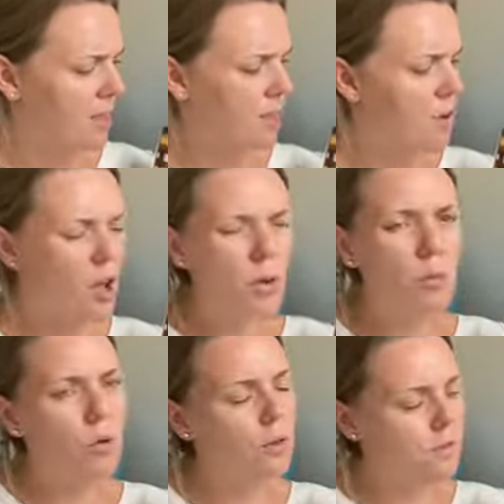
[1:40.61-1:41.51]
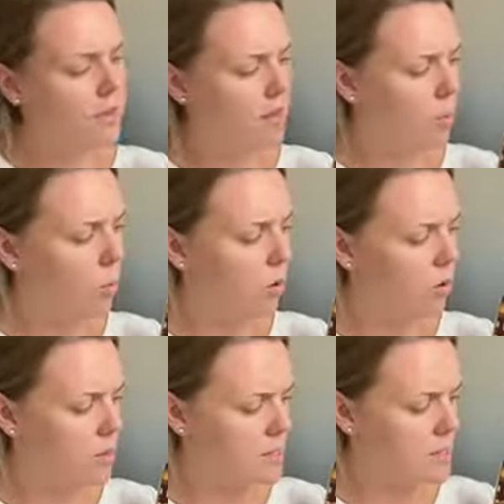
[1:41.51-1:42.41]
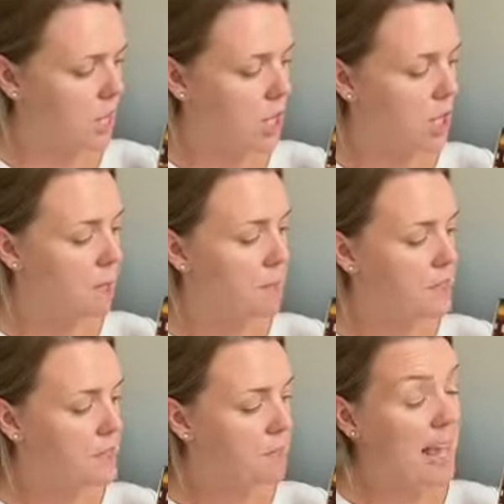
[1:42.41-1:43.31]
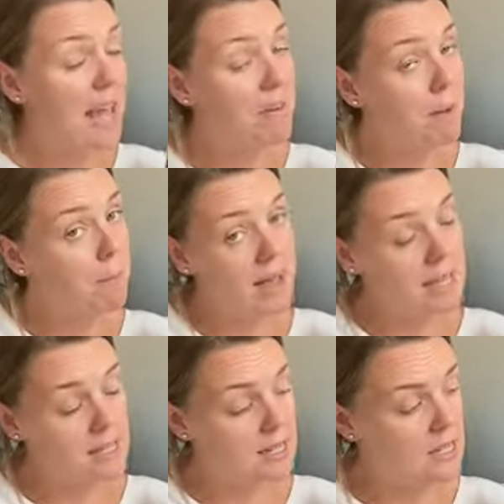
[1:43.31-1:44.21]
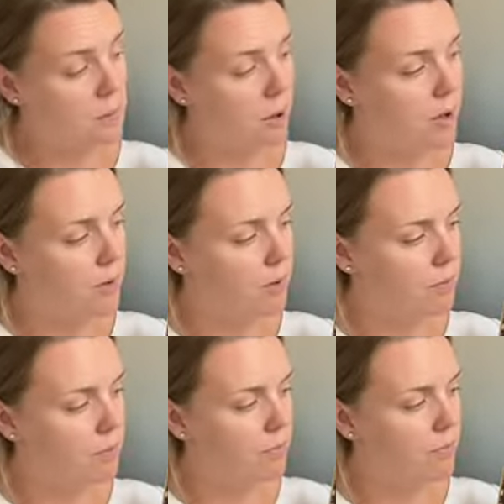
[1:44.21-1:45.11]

"There are no wolves in the walls. You must be hearing mice, I suppose."